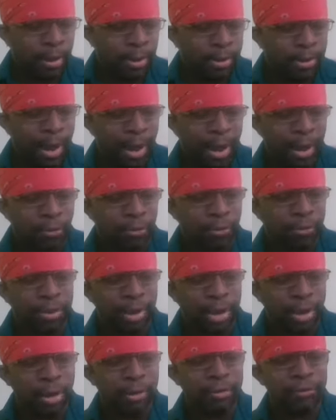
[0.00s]
Now,
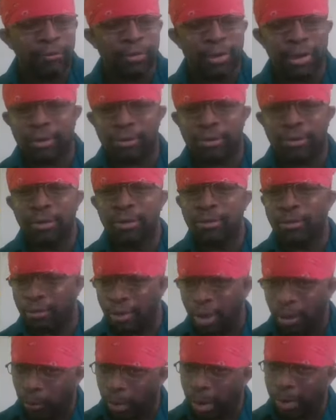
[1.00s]
because of this,
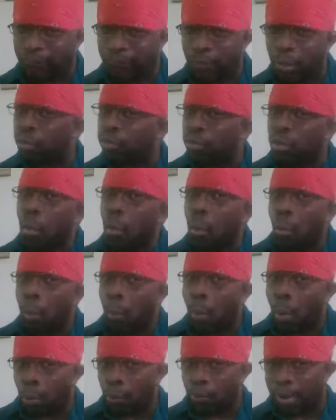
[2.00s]
some white folks
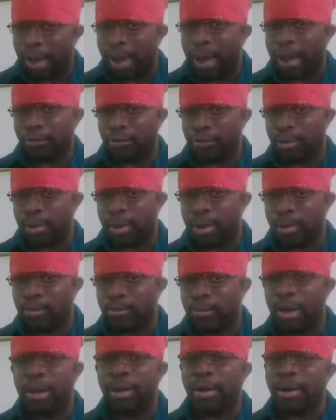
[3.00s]
won't ask me
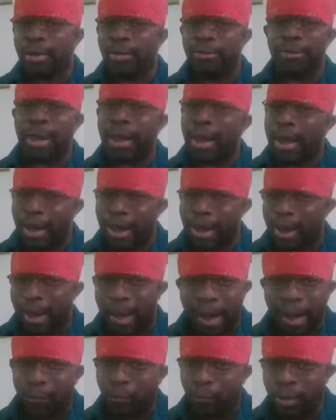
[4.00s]
because
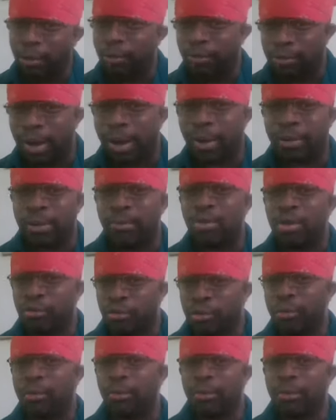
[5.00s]
I will tell them the
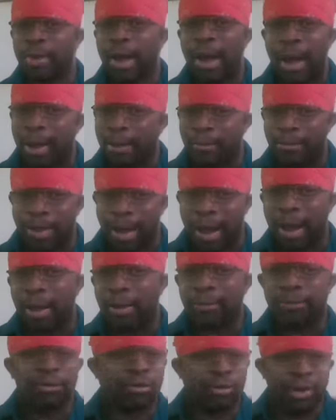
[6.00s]
truth. I'm
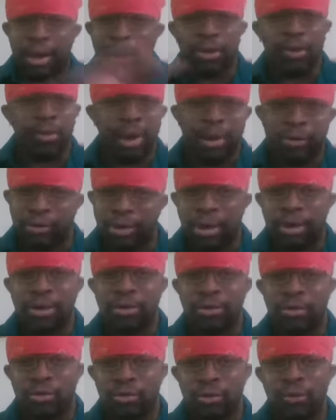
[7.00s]
not scared about telling
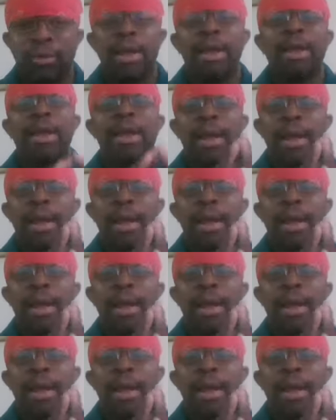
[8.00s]
the truth.